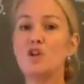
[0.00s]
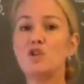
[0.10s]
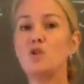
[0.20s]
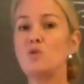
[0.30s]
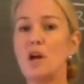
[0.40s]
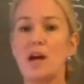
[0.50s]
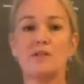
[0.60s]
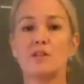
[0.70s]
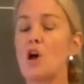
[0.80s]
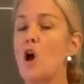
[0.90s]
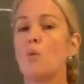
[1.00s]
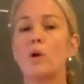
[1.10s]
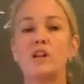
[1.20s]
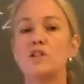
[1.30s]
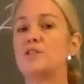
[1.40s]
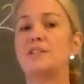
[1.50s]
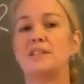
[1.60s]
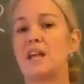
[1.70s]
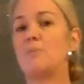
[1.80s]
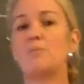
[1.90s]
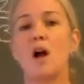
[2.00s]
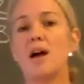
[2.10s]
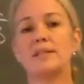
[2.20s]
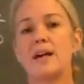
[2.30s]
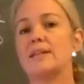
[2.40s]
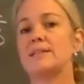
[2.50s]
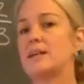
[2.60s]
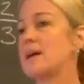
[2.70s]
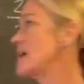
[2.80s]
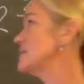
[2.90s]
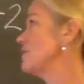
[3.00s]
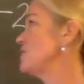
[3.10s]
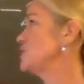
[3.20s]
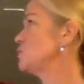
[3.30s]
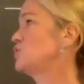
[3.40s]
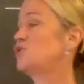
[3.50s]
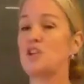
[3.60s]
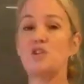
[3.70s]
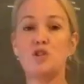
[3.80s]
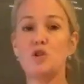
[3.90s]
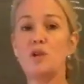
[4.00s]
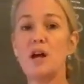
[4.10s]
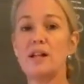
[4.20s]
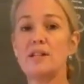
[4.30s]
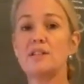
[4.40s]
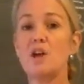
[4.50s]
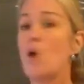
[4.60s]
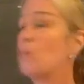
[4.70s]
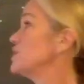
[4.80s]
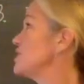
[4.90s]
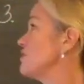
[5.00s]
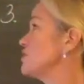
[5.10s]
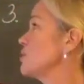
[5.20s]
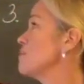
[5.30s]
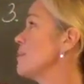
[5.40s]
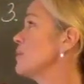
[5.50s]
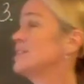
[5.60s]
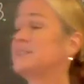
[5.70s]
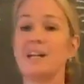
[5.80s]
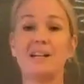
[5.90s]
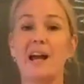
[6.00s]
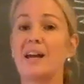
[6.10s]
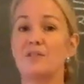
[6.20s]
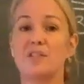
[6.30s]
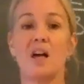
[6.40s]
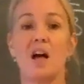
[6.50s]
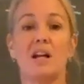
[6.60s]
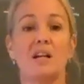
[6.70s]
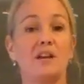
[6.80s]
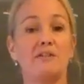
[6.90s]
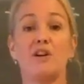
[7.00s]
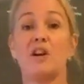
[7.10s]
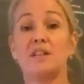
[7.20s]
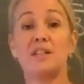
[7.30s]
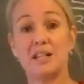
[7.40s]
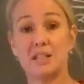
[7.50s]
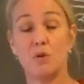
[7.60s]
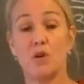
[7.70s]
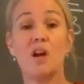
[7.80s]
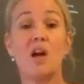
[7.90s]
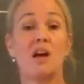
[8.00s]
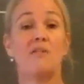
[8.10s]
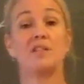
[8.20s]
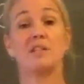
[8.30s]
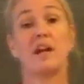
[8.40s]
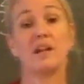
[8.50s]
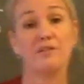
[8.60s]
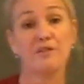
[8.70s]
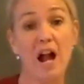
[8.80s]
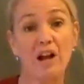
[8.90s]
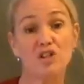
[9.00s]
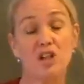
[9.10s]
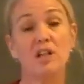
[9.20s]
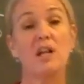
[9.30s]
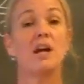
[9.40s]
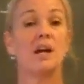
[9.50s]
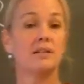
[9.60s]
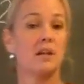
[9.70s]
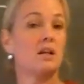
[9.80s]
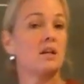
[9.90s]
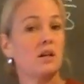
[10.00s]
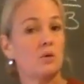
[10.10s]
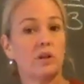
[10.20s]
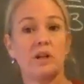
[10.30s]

2/9. We're gonna do the same process as if this was just 2/9, we just have to remember to stick a negative sign in front of the decimal. If it's a negative fraction, it's going to equal the